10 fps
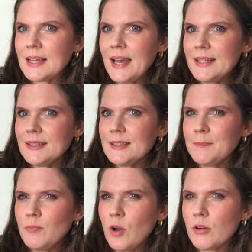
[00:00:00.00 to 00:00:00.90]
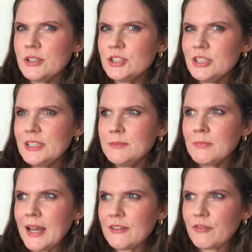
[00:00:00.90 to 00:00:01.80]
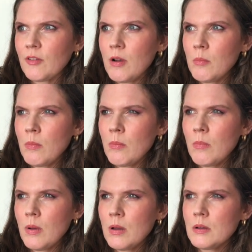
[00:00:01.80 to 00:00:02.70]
I had a orangey matte from